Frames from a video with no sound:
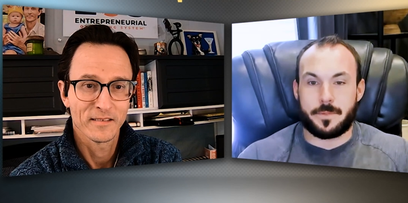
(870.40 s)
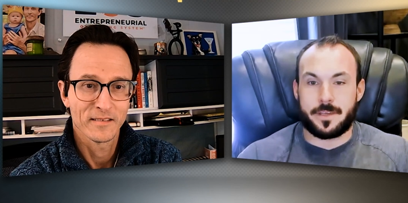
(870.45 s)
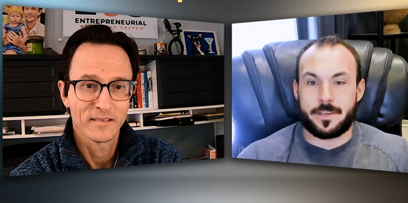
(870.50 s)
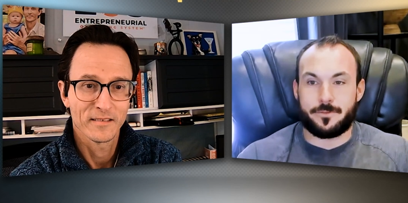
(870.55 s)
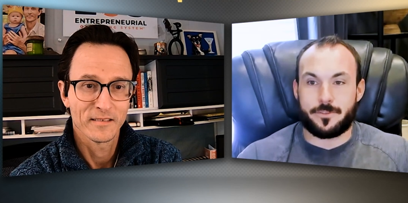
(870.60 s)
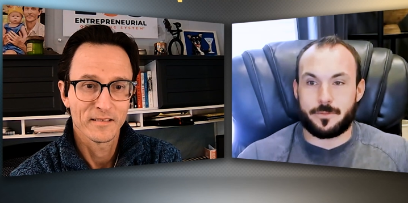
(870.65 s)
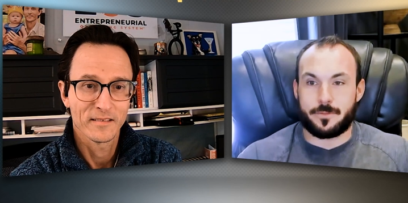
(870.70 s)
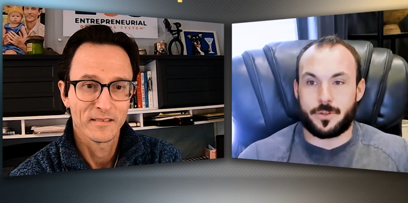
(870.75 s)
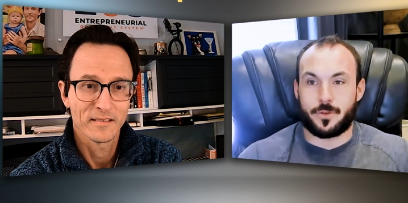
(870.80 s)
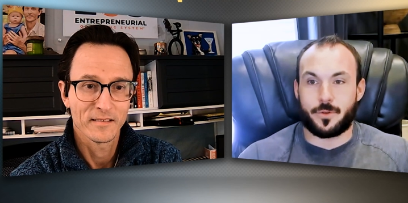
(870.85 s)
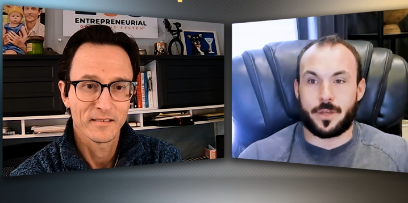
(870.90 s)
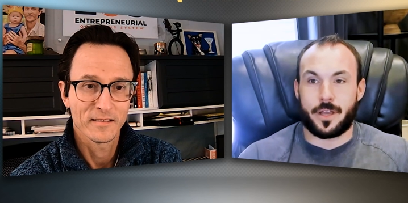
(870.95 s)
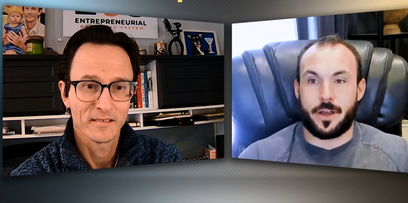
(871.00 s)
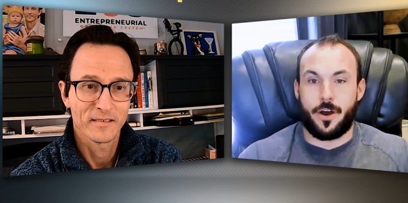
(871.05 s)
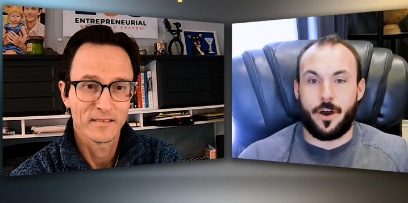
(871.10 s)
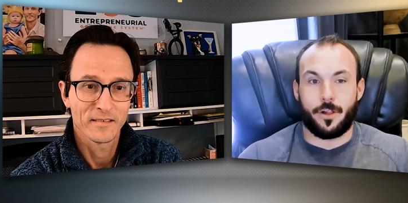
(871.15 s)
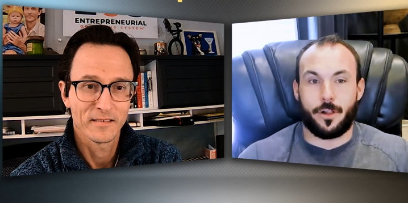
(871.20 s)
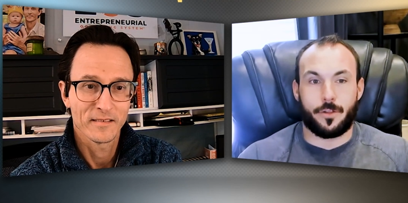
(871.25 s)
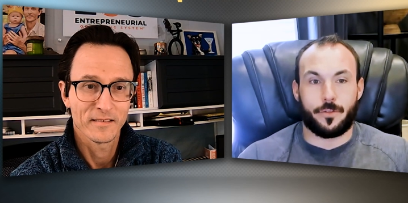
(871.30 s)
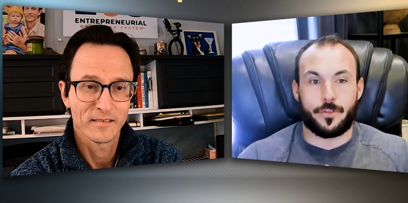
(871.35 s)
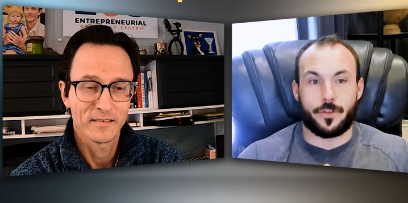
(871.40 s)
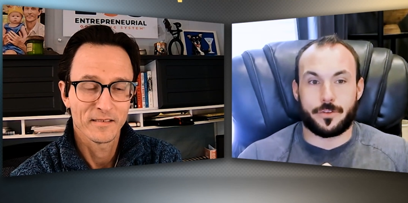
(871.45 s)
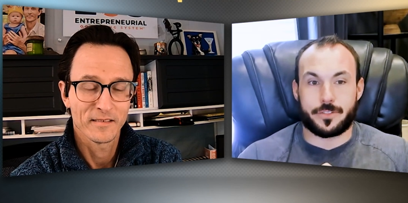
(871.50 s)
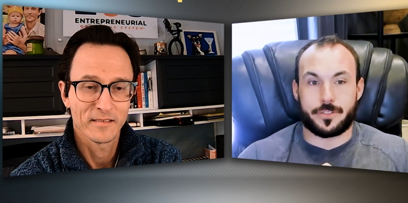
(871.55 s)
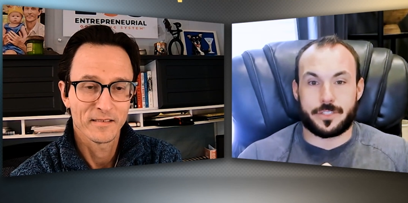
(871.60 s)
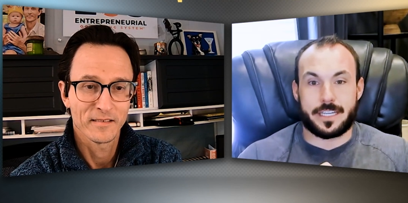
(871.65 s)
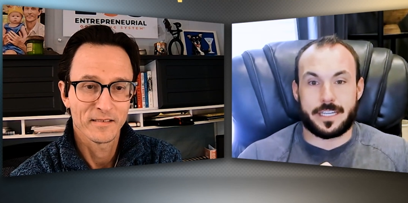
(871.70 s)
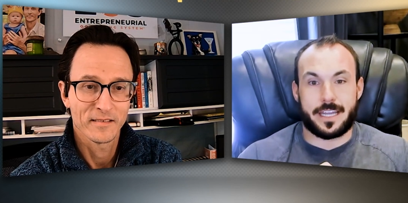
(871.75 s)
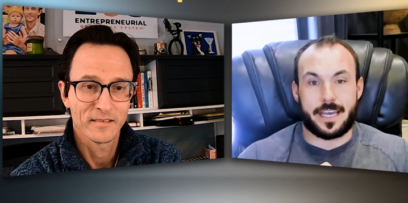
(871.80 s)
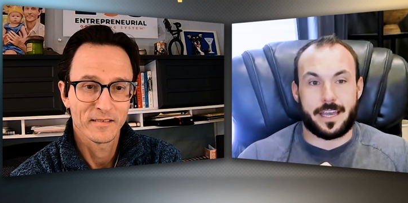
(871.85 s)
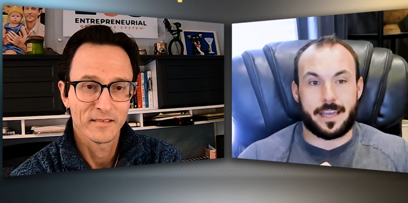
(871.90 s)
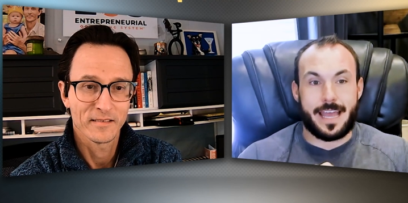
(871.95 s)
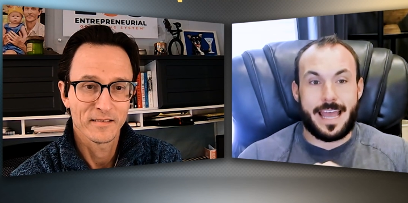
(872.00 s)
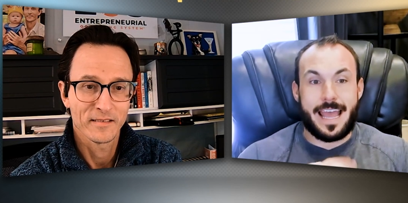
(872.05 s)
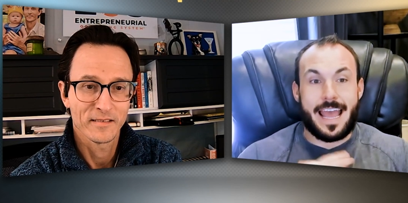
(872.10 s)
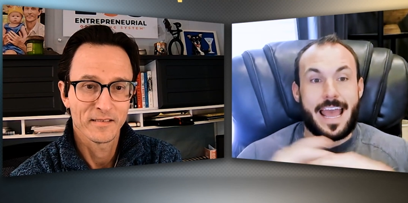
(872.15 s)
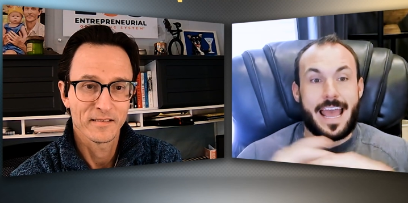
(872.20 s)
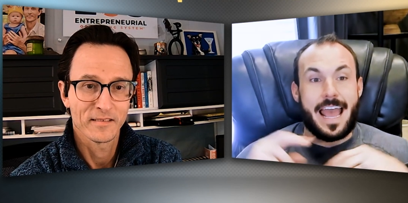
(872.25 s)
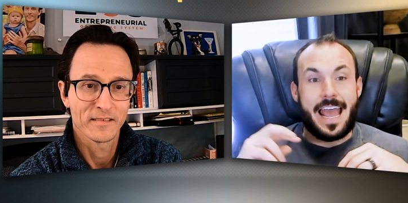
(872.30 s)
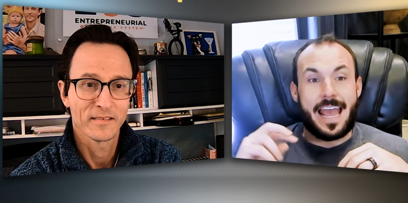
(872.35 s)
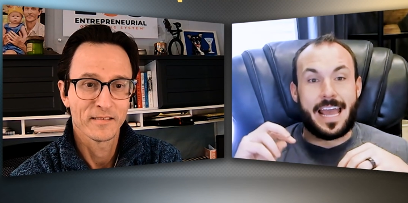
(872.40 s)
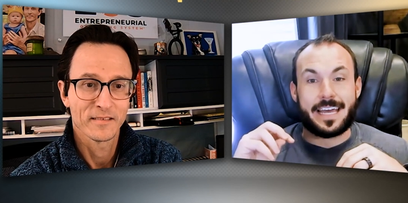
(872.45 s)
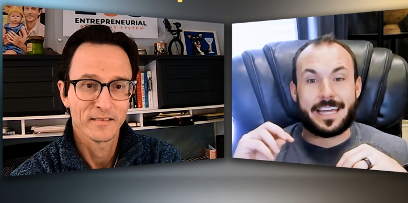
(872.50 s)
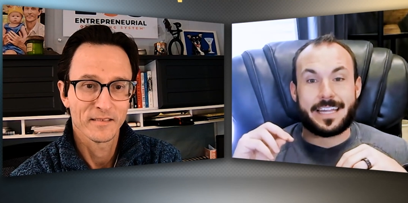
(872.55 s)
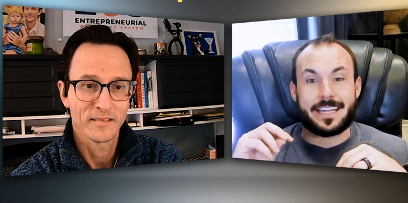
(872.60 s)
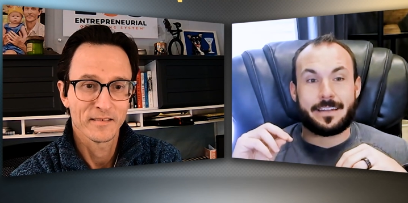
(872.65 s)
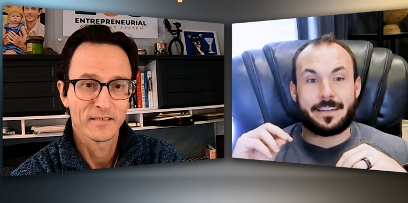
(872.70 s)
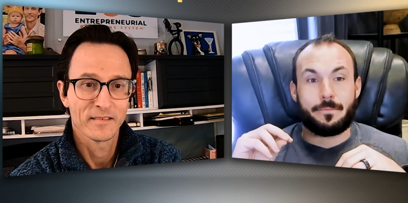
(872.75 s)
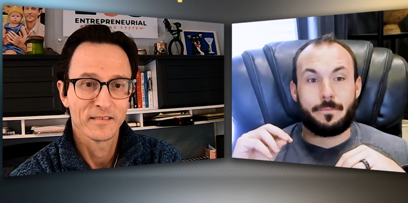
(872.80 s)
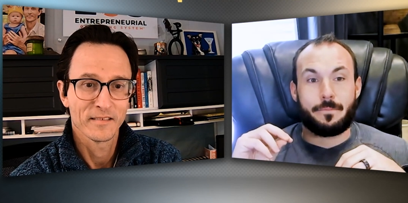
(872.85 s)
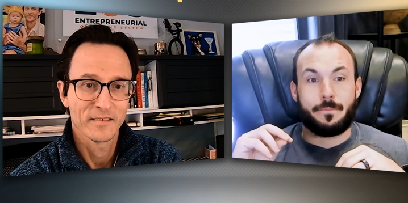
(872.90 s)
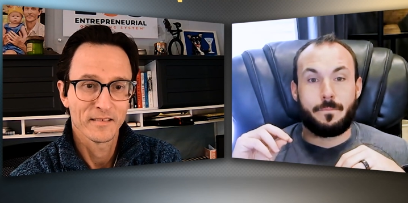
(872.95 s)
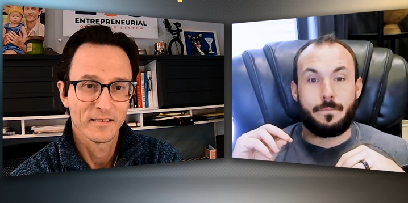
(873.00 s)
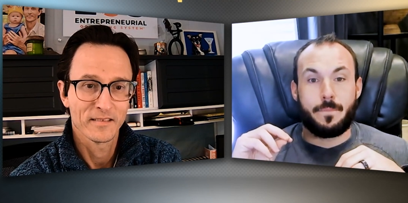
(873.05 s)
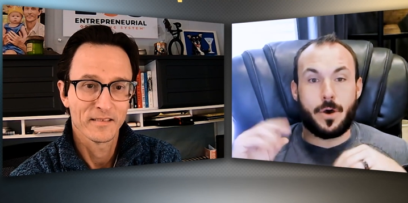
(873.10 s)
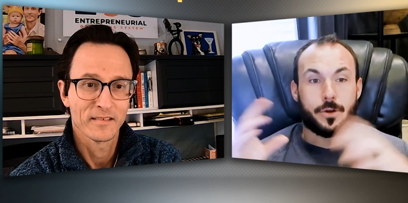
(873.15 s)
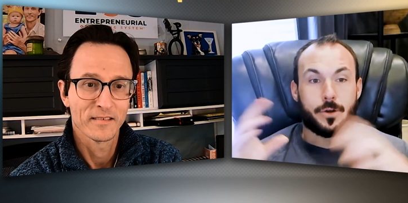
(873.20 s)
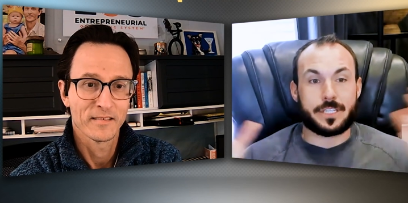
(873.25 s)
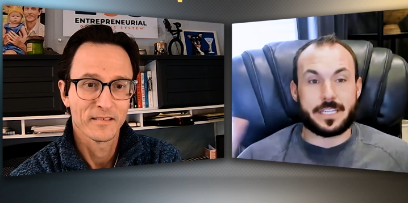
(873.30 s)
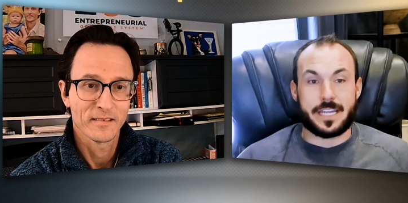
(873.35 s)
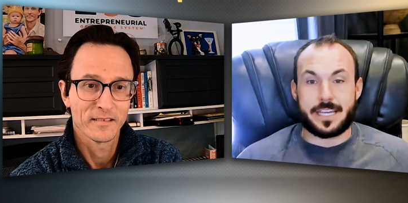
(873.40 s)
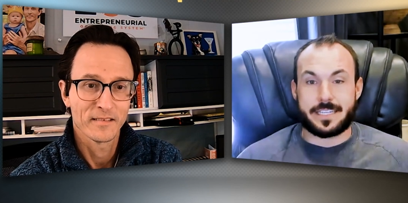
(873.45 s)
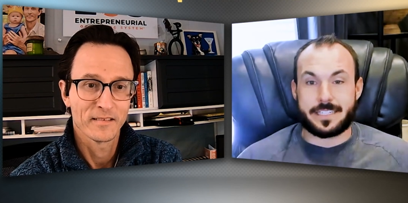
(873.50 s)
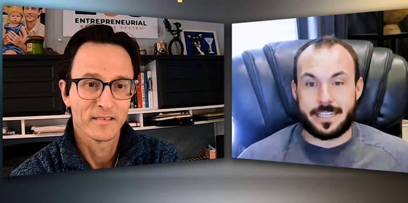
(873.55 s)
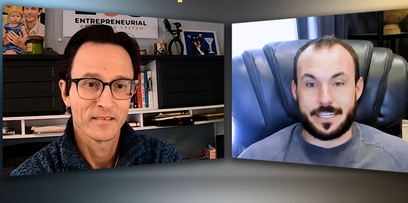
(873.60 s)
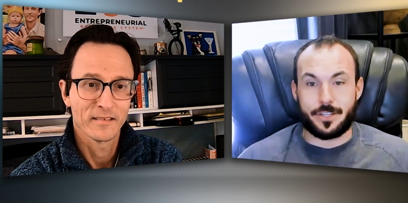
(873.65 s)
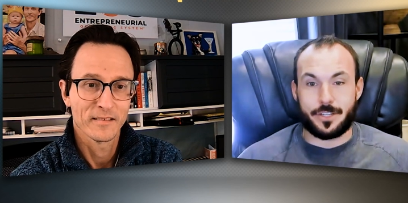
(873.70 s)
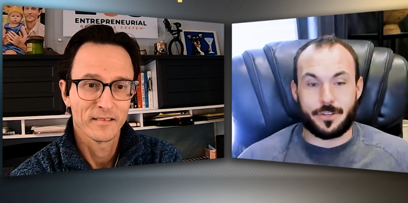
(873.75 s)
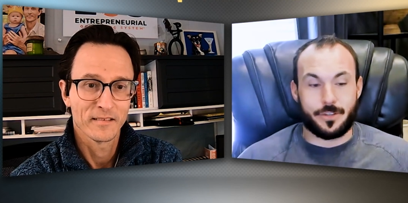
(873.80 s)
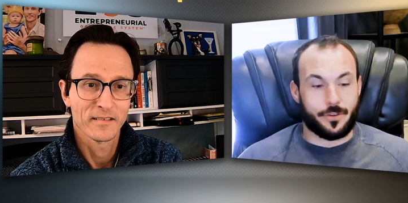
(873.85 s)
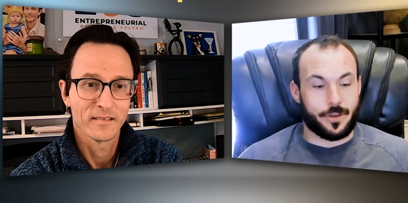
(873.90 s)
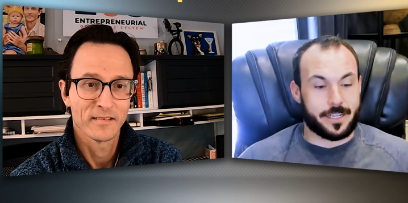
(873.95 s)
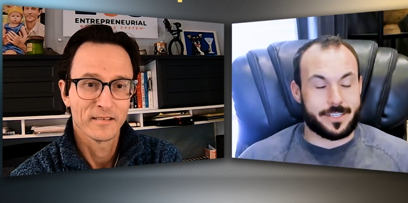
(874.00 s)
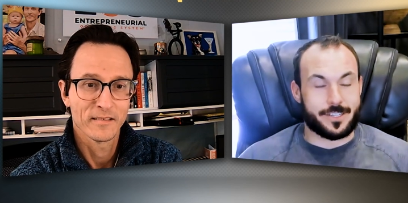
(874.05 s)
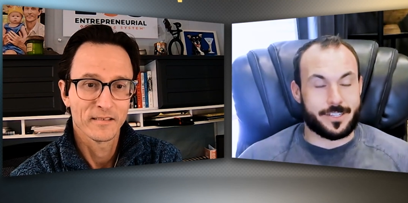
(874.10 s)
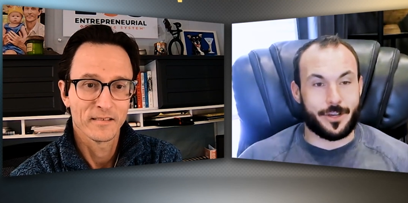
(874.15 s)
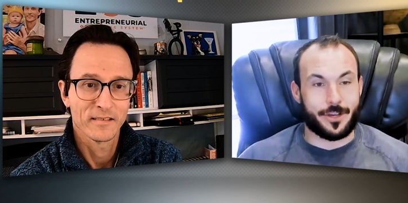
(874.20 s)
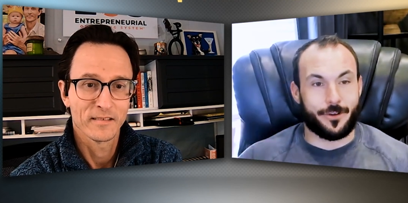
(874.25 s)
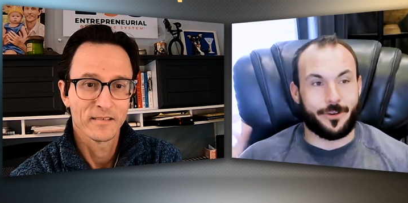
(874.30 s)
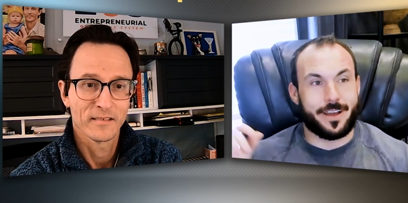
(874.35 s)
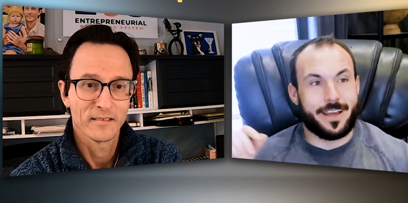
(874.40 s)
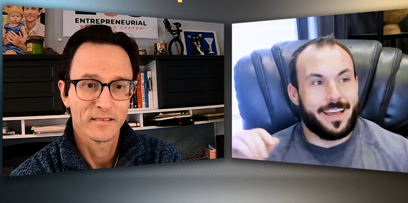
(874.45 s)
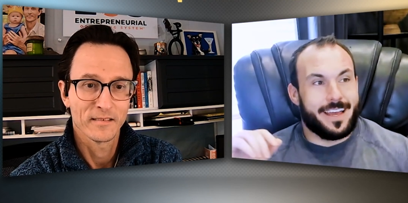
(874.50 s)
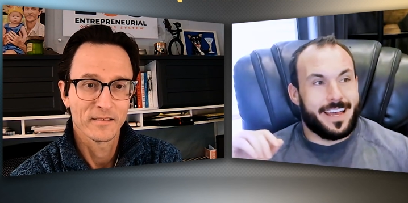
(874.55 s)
Speaker 1: me from doing all of those today? And most days I do do it. So